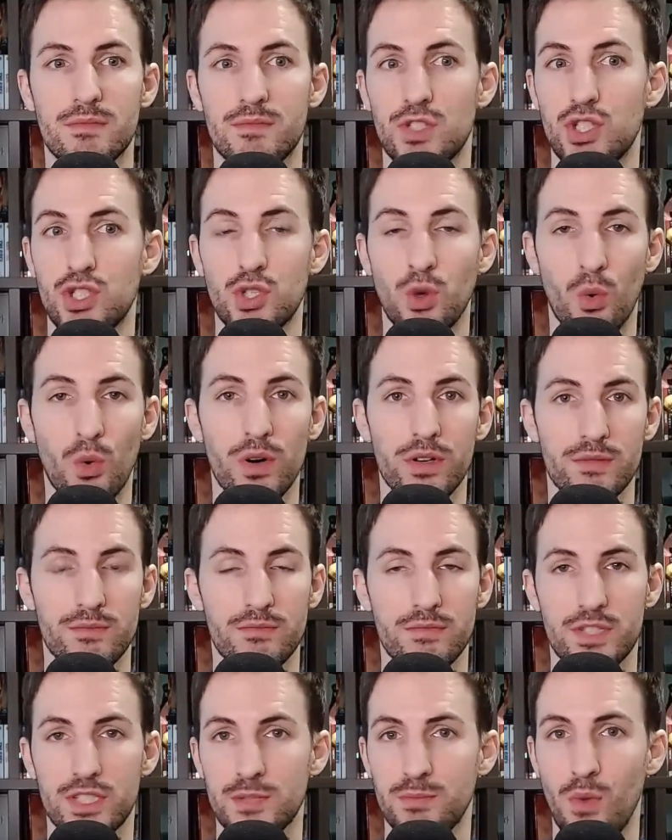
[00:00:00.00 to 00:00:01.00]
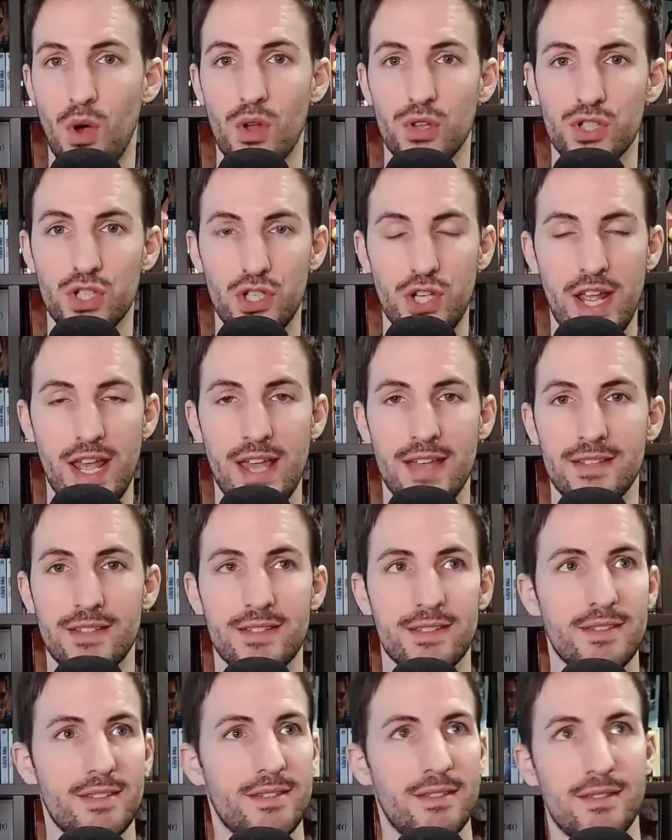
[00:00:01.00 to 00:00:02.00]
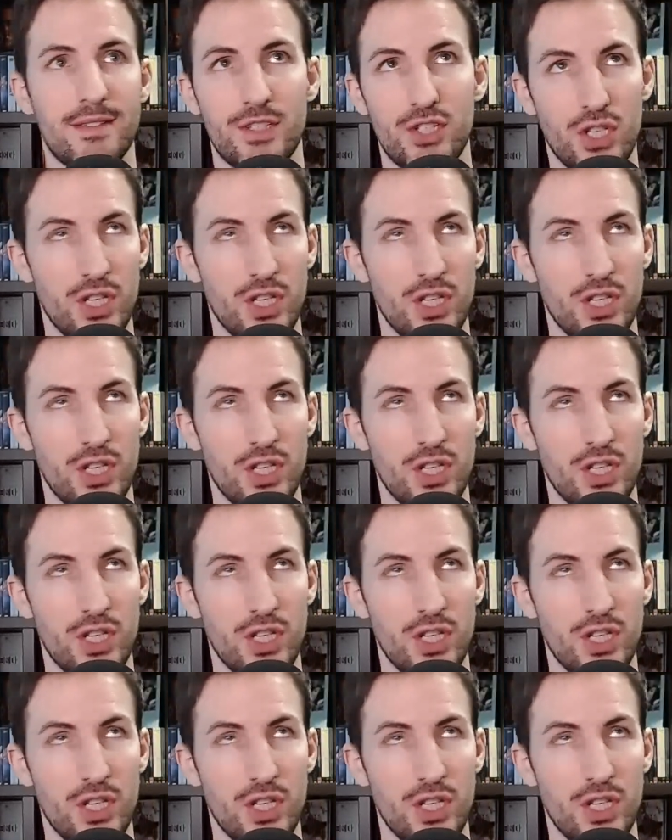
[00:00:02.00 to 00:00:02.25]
short, small chance,